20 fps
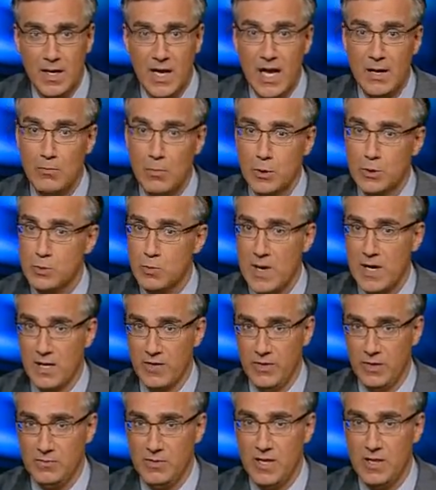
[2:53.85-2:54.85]
And most
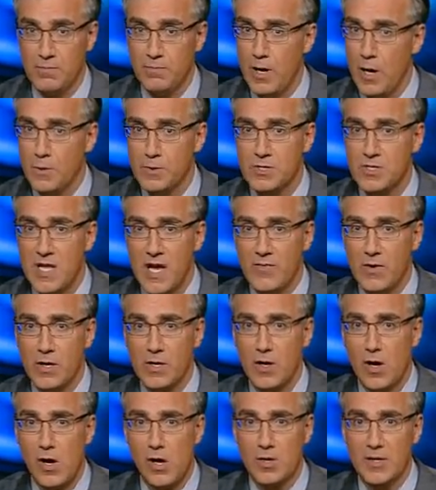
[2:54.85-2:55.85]
relevantly, the Post never
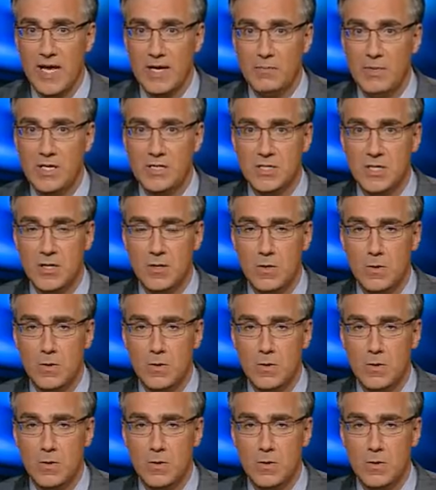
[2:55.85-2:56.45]
called NBC